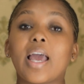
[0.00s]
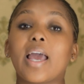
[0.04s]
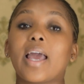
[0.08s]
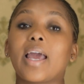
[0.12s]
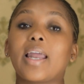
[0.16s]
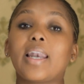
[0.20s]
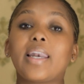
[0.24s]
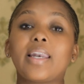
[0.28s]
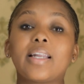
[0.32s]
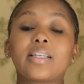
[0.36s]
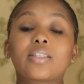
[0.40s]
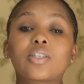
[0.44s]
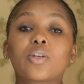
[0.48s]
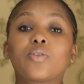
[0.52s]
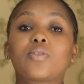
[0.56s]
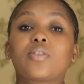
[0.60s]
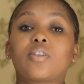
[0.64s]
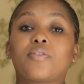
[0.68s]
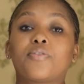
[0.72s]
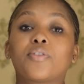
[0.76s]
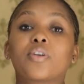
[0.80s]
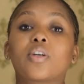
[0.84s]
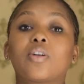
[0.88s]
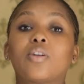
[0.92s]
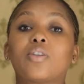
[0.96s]
a little
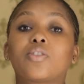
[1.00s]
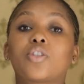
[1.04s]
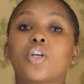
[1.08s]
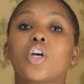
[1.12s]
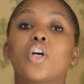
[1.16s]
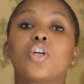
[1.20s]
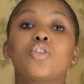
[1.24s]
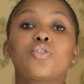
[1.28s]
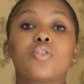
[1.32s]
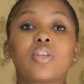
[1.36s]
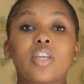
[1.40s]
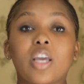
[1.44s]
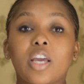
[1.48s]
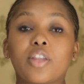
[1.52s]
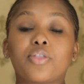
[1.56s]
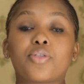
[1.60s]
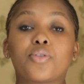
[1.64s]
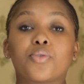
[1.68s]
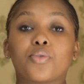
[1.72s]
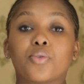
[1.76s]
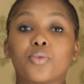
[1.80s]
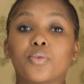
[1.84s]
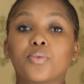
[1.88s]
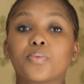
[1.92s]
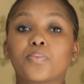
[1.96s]
difficult to get
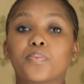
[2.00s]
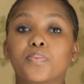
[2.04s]
through.